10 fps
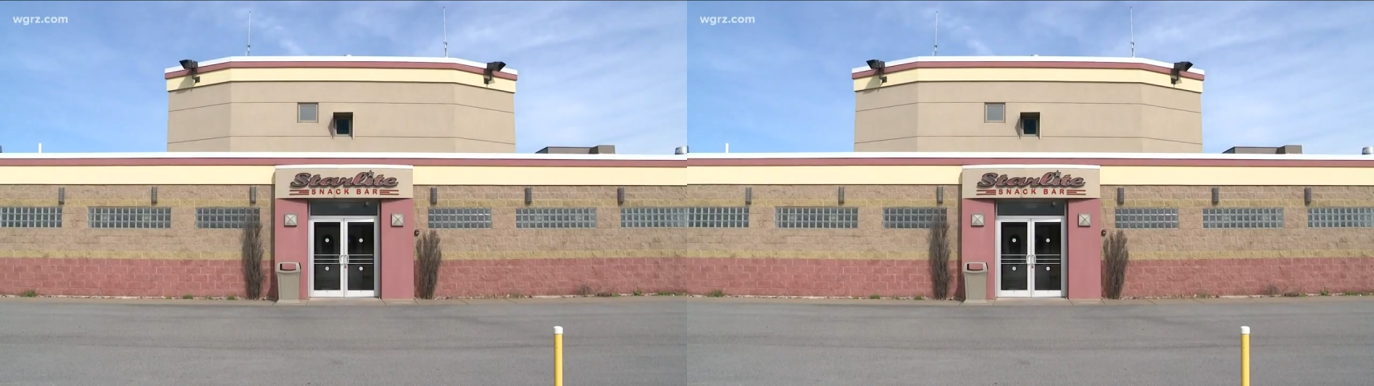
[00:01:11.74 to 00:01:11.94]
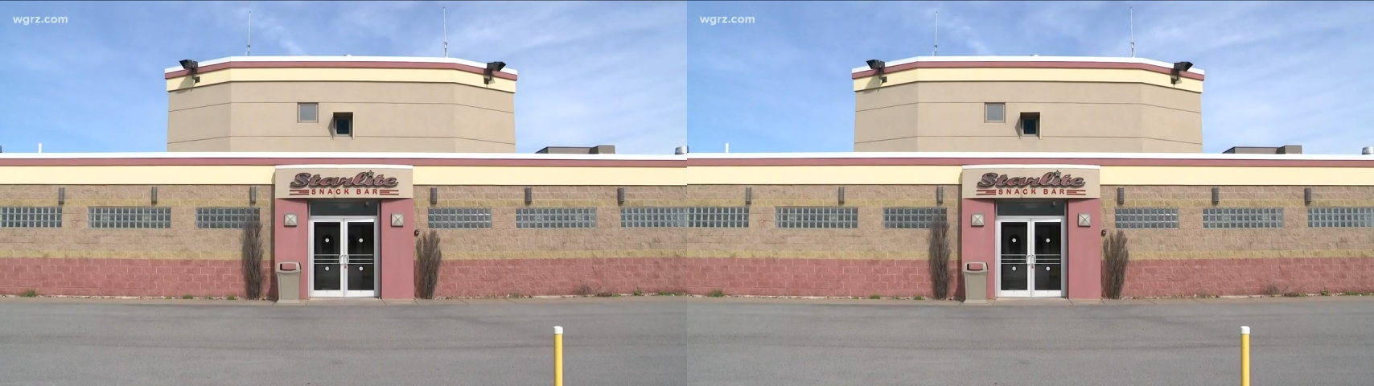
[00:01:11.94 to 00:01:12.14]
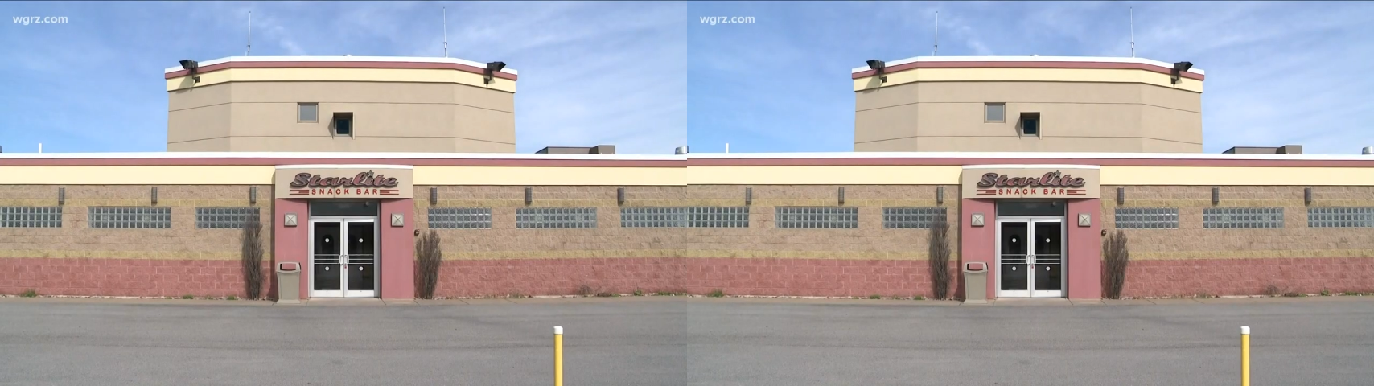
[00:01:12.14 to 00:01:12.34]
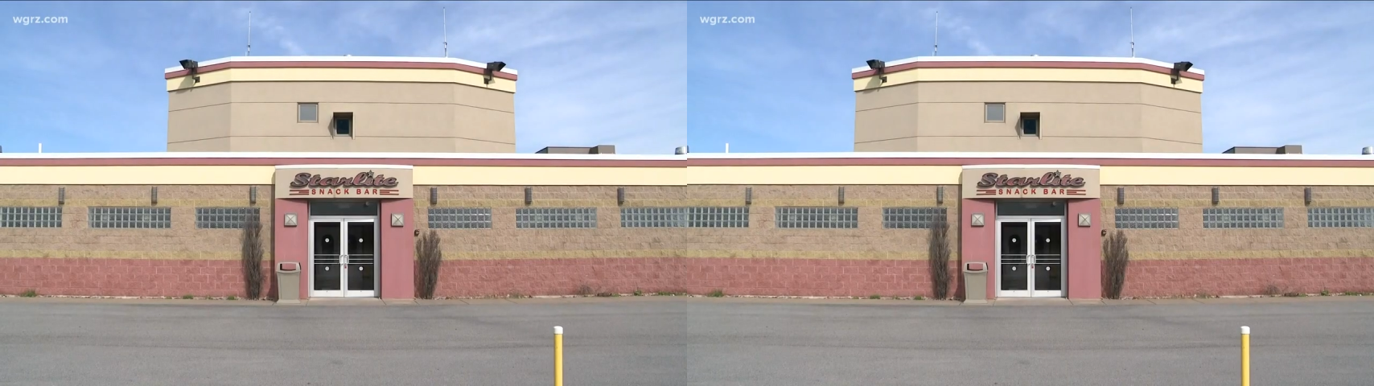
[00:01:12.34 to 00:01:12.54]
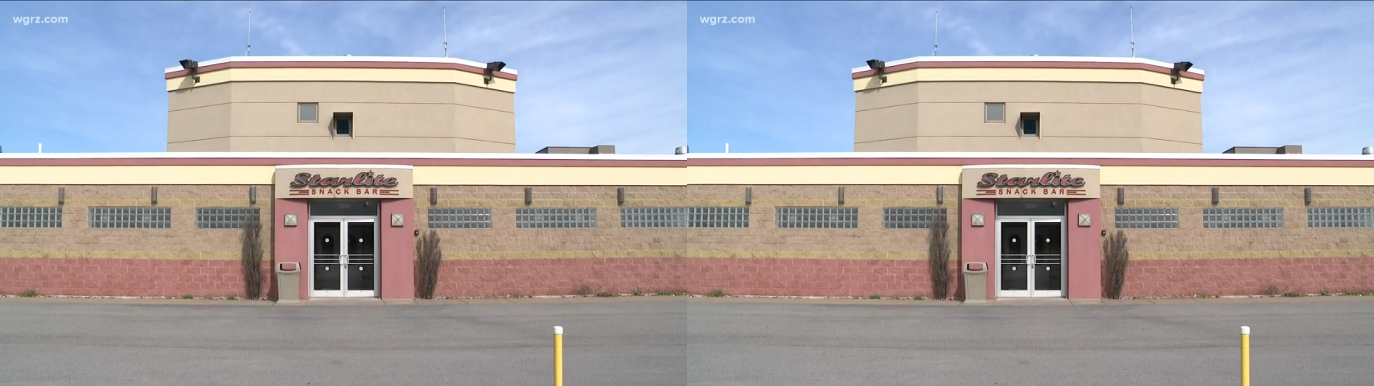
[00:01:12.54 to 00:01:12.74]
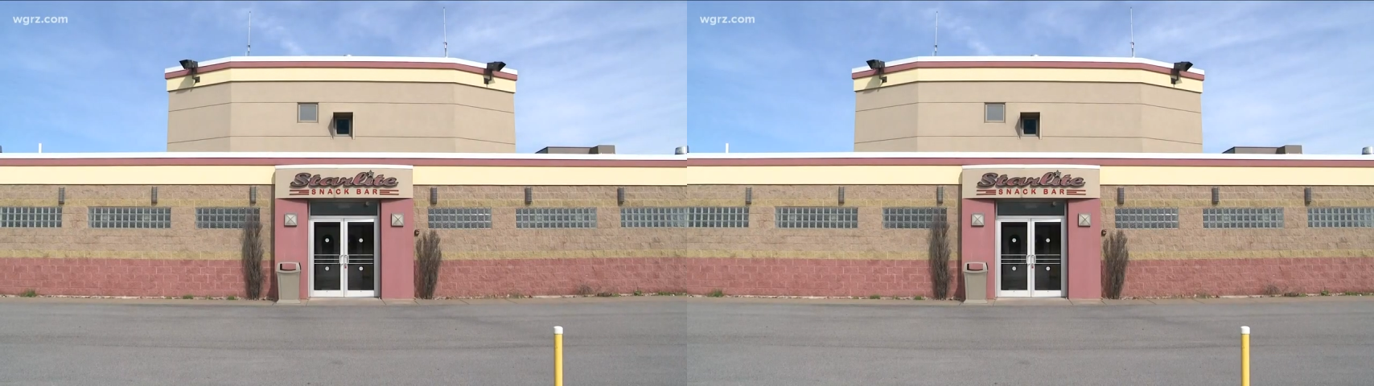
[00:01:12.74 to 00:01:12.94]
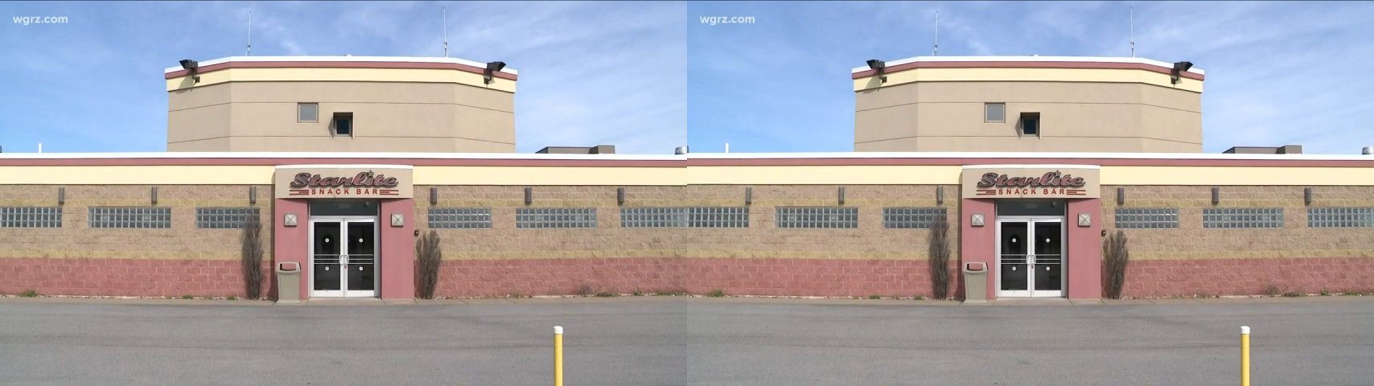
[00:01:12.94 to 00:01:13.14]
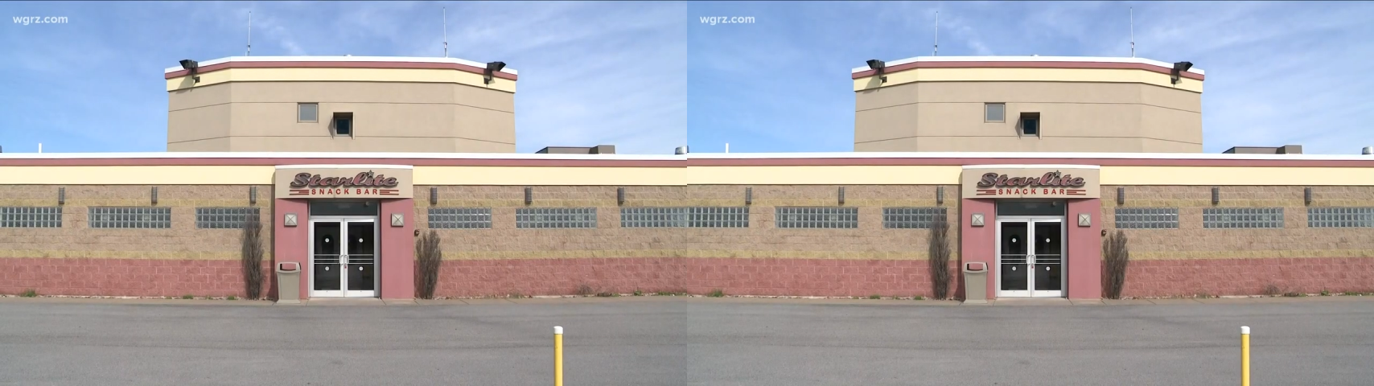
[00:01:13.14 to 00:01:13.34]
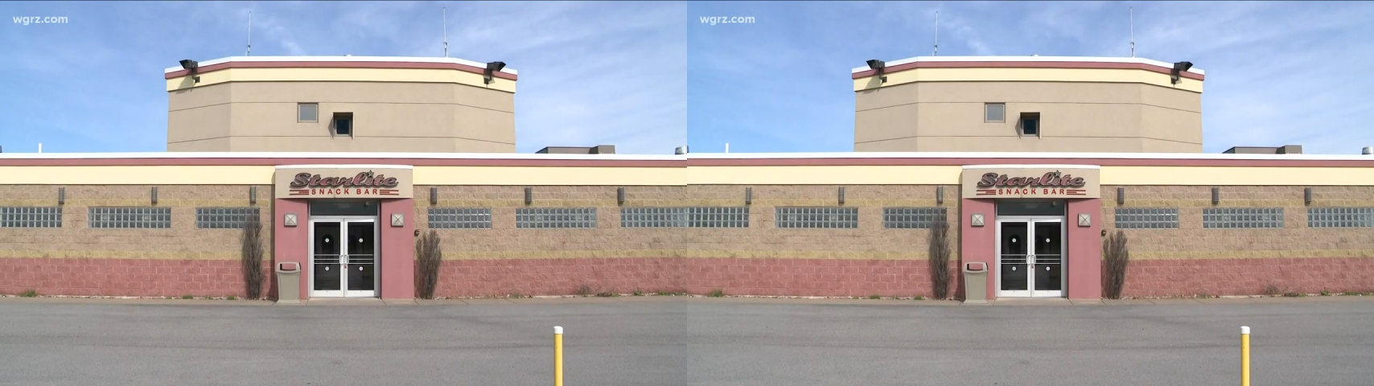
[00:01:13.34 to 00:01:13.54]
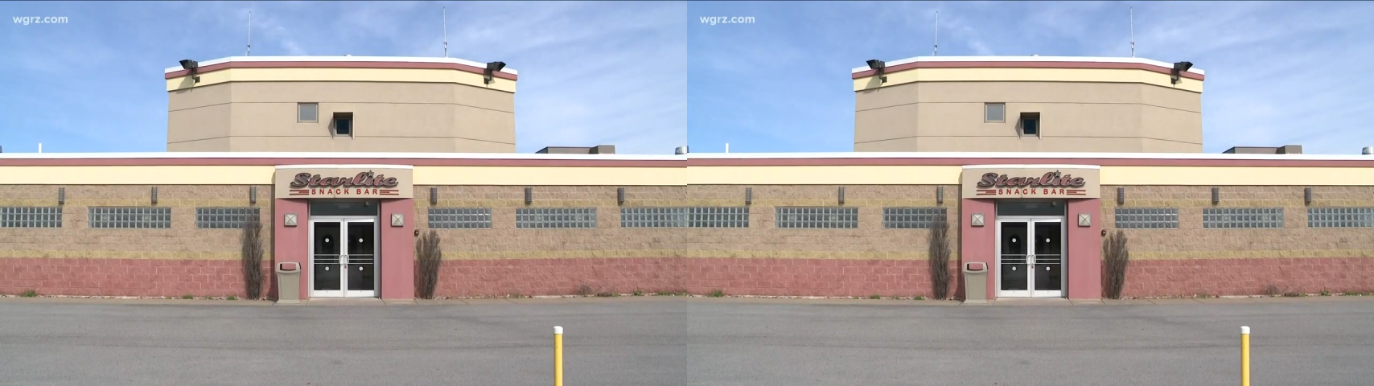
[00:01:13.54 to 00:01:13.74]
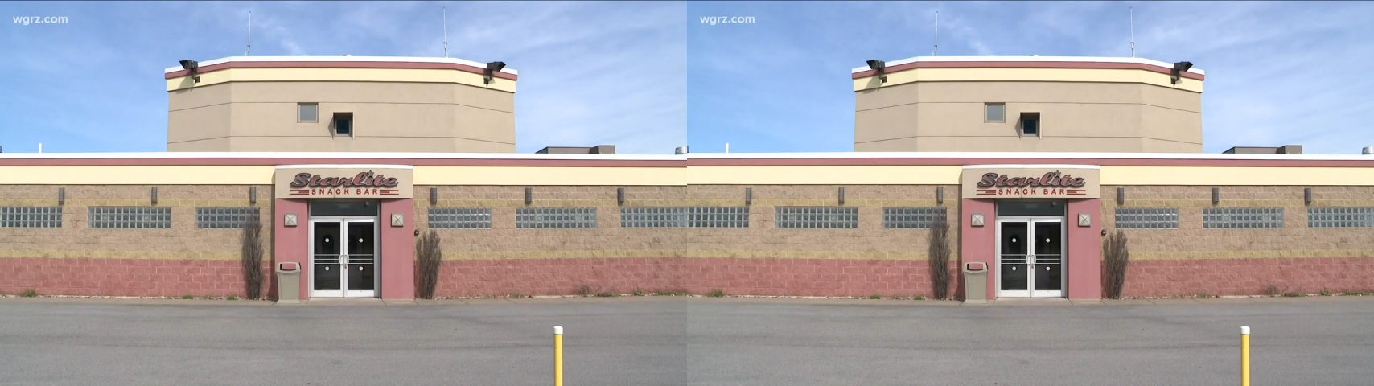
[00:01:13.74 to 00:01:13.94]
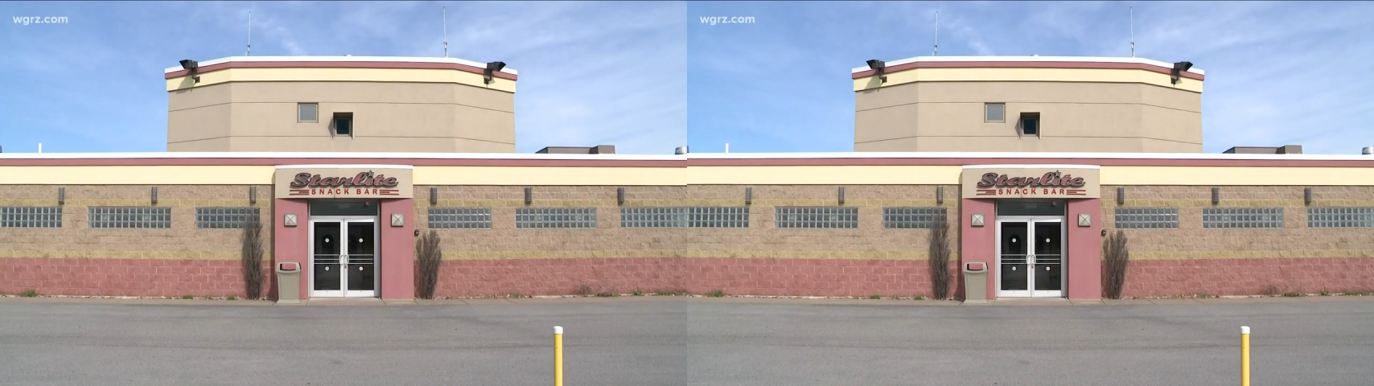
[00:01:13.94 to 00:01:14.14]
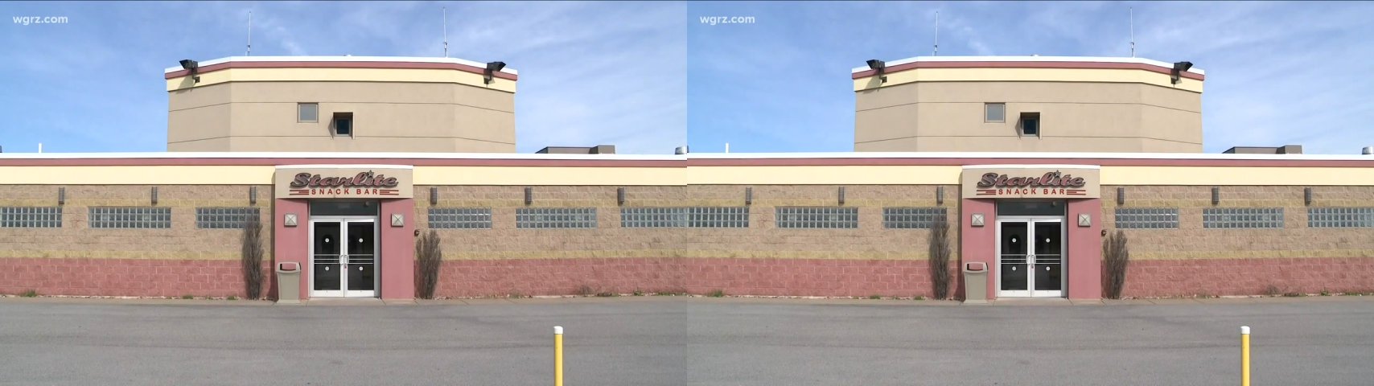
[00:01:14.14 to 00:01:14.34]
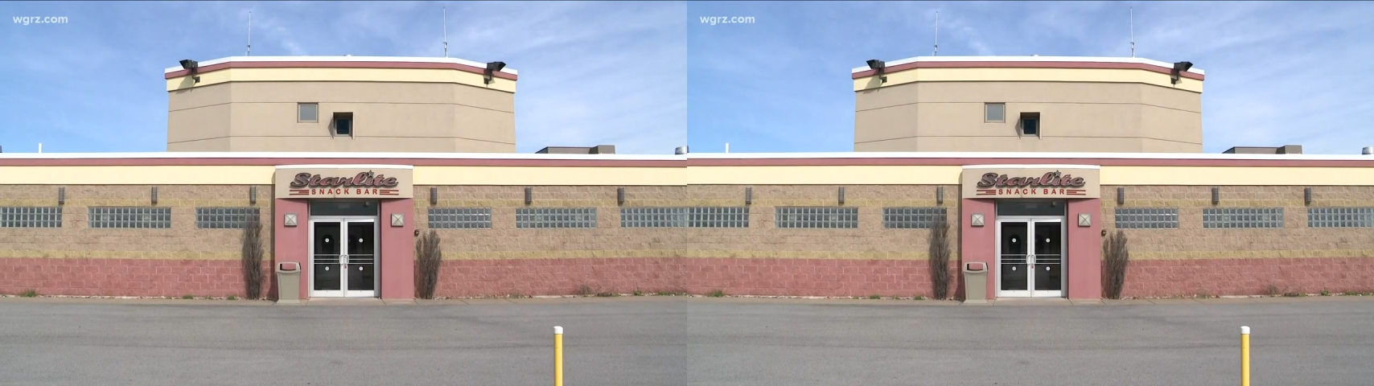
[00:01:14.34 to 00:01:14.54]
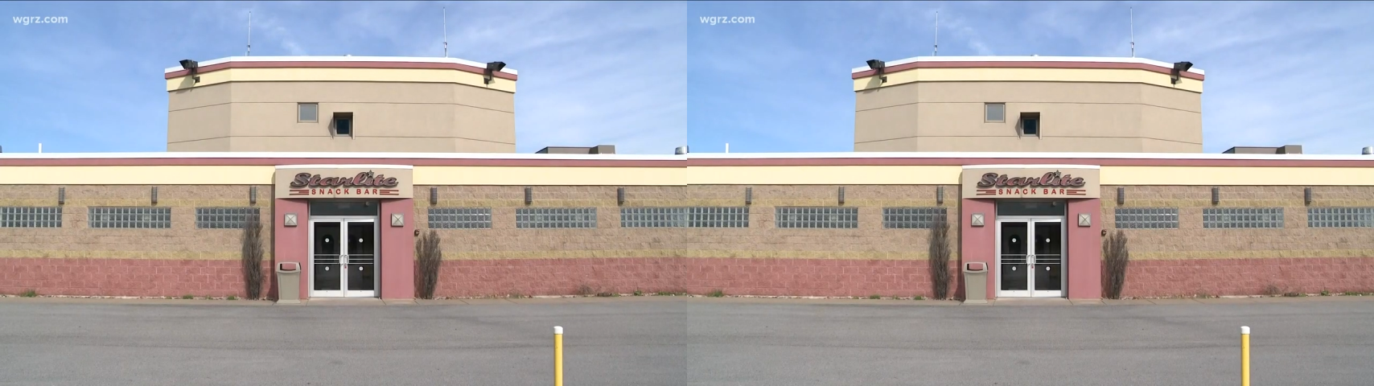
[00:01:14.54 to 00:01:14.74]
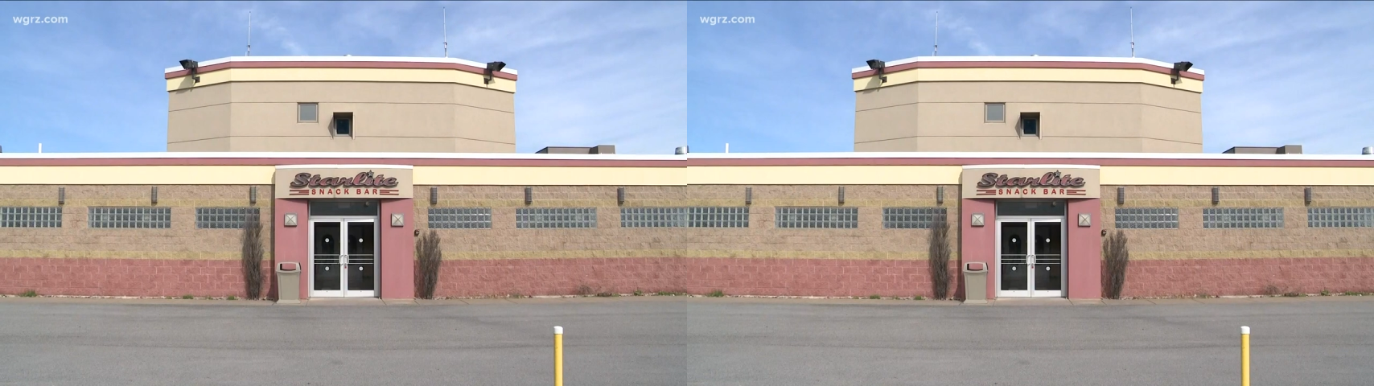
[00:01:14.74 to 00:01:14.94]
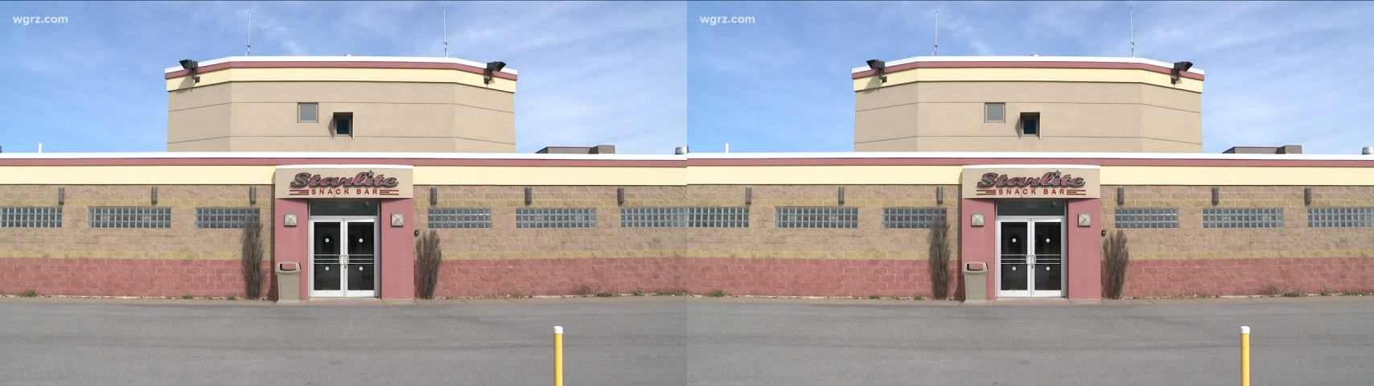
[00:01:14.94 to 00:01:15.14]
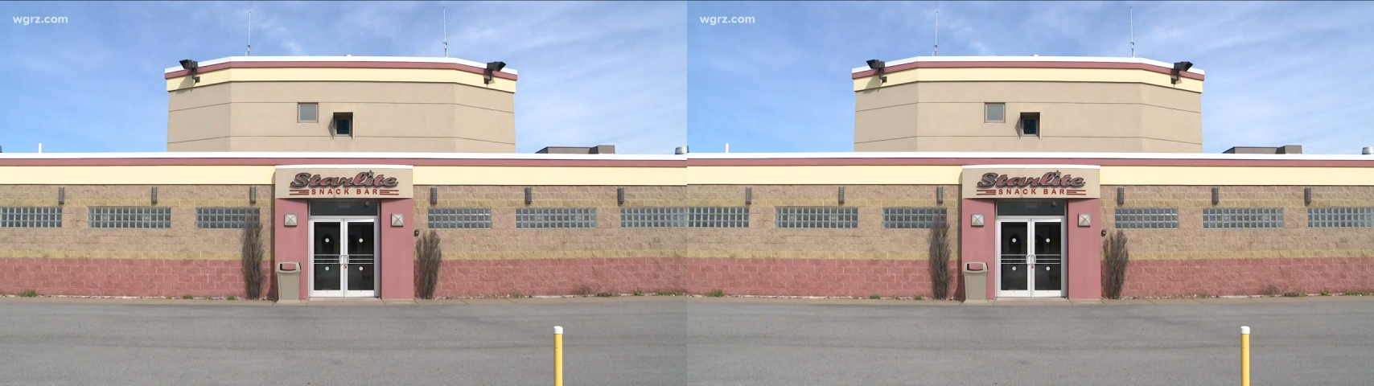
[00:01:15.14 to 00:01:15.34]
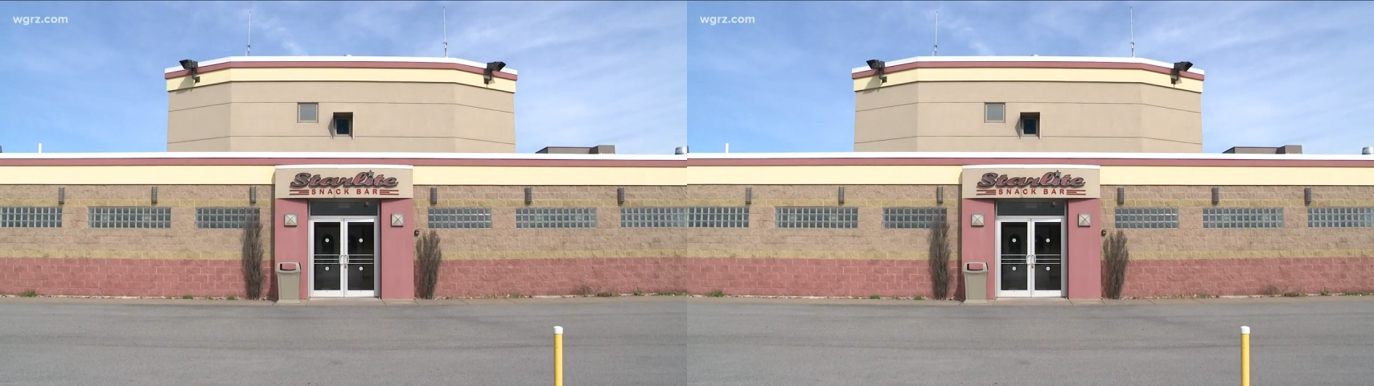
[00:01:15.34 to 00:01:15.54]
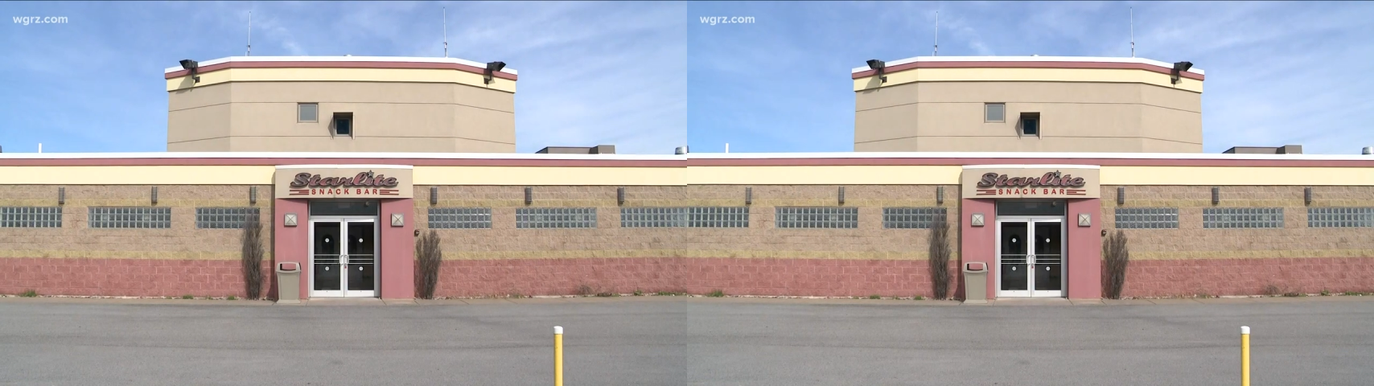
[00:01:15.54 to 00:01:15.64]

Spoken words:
(no speaker visible)